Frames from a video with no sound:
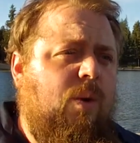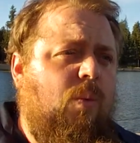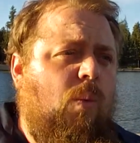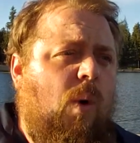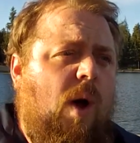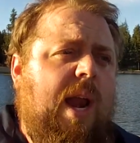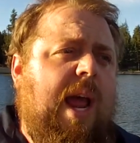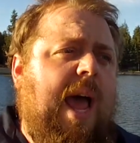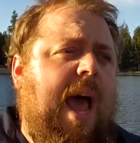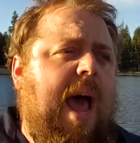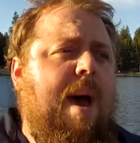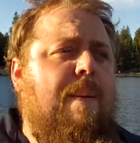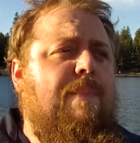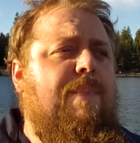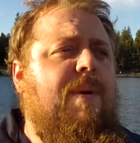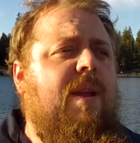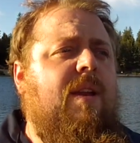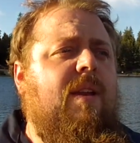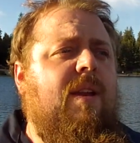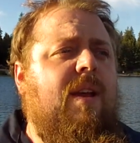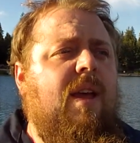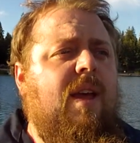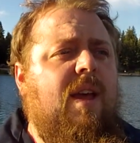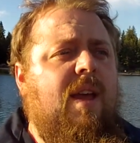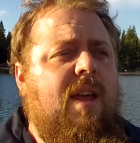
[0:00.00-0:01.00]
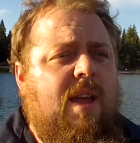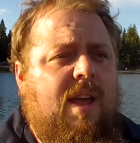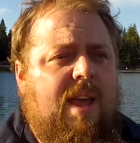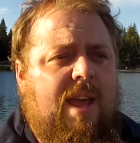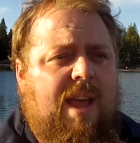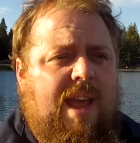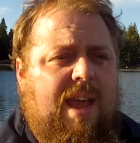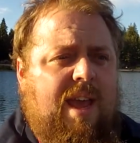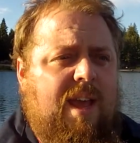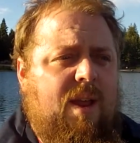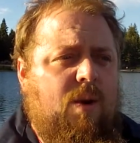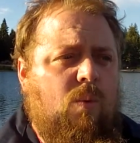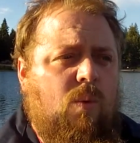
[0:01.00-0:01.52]
what happened
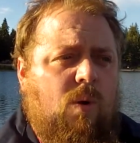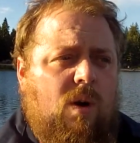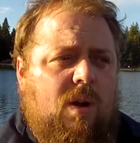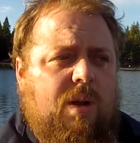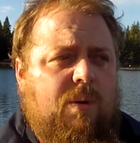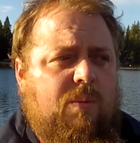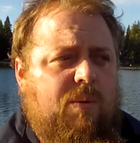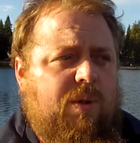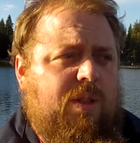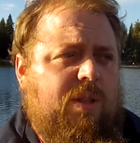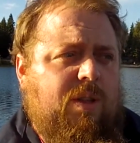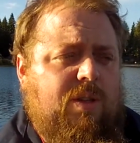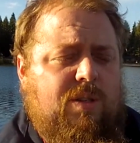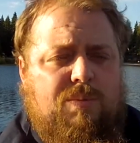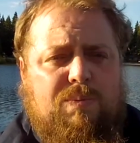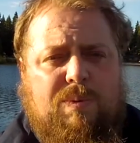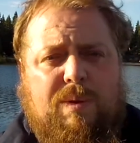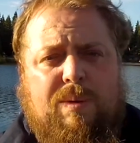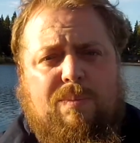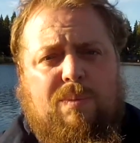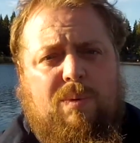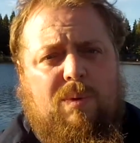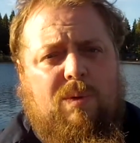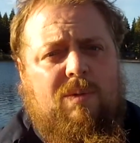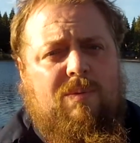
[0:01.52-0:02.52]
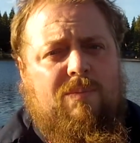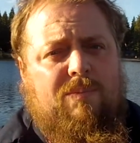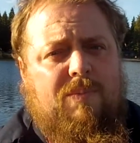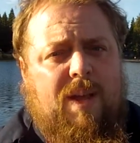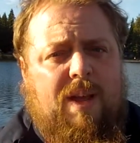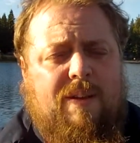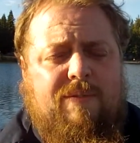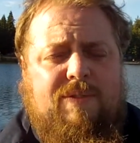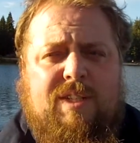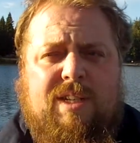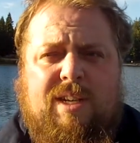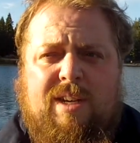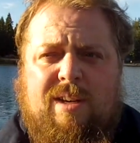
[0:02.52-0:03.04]
and working with those people.
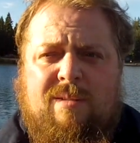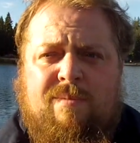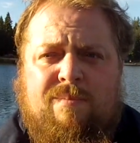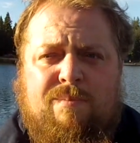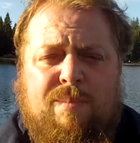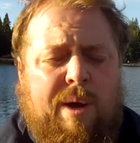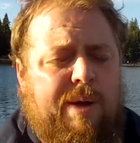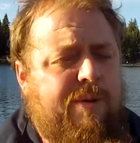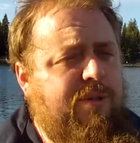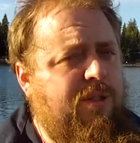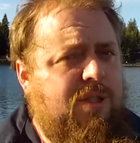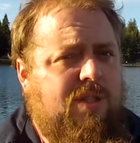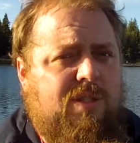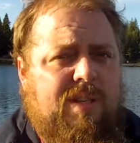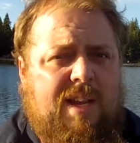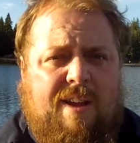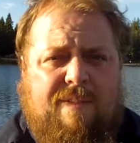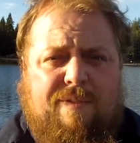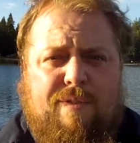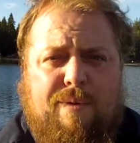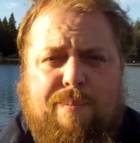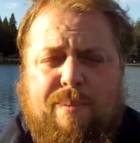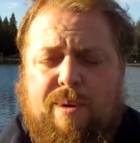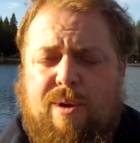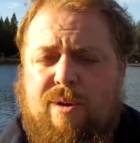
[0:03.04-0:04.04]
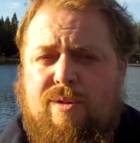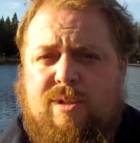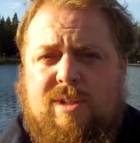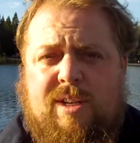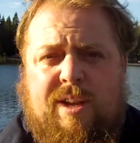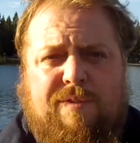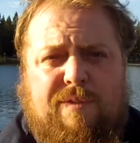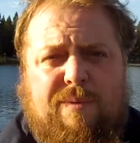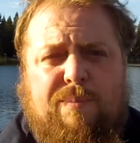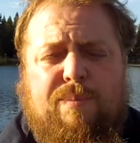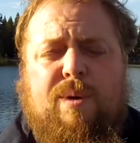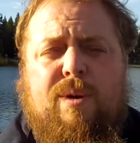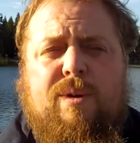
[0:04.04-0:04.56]
I've seen post after post
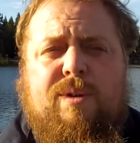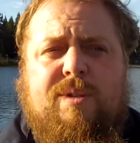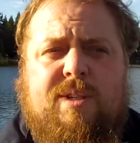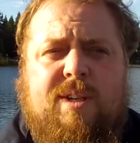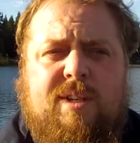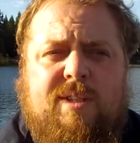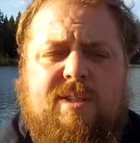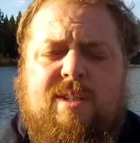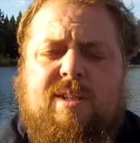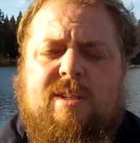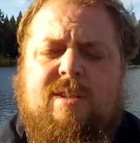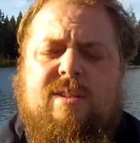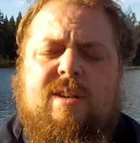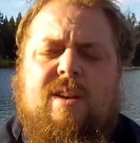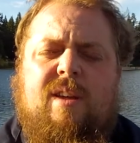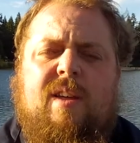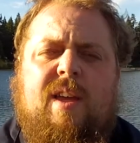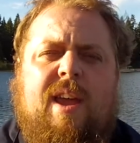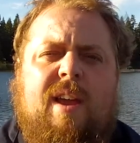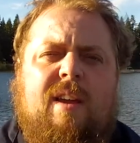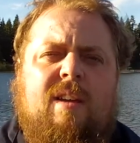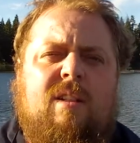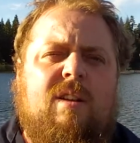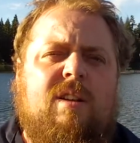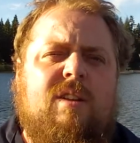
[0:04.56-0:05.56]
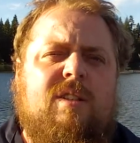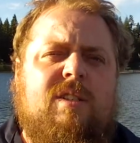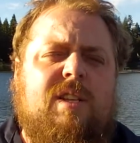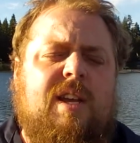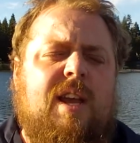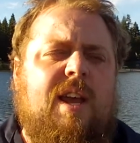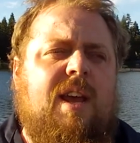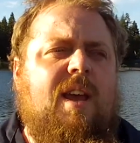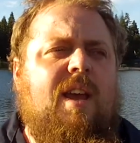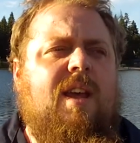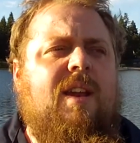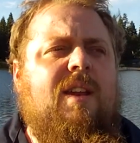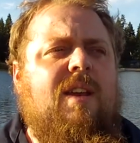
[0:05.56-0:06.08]
after post on Sixgill Anglers,
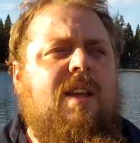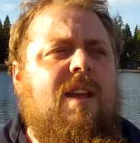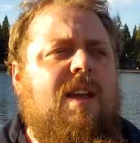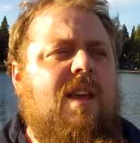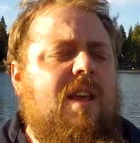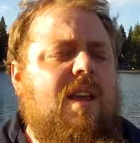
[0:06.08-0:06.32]
and